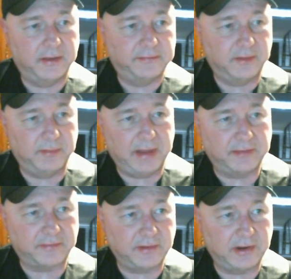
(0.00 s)
Some
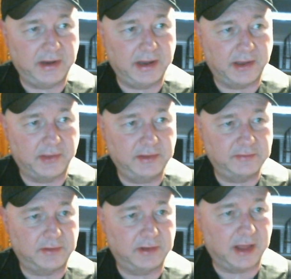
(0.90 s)
ancillary
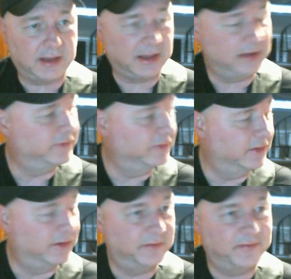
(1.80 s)
knowledge on locking
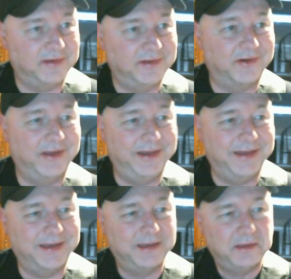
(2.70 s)
tuners and
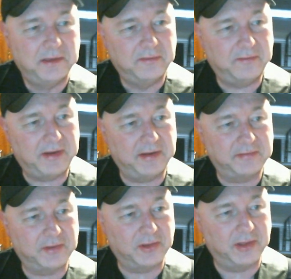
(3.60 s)
on
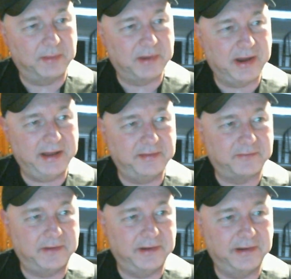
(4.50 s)
various little upgrades
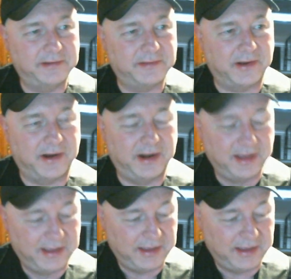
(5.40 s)
for your guitar,